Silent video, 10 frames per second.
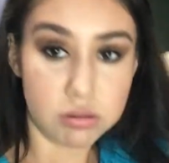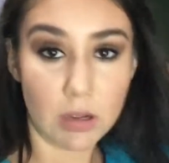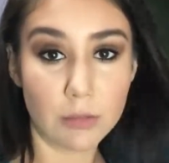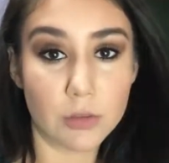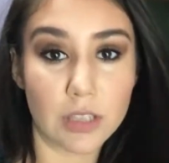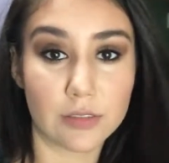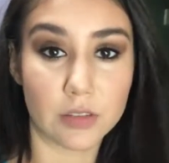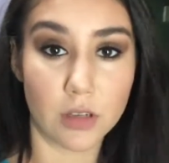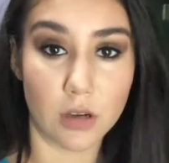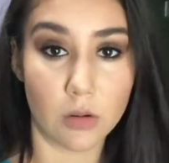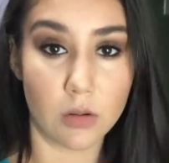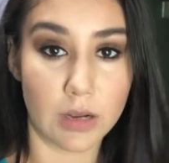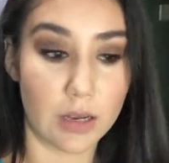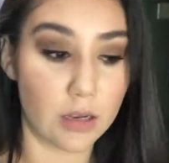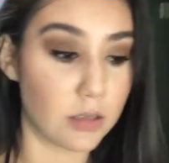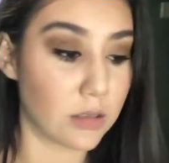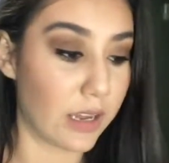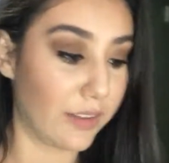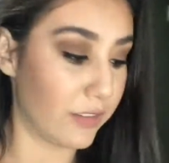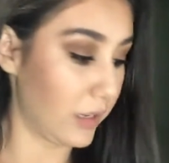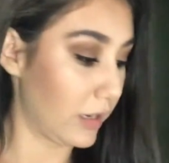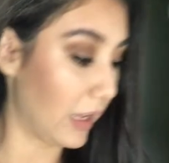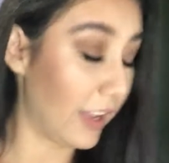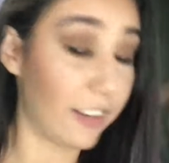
I almost have to go and I haven't eaten.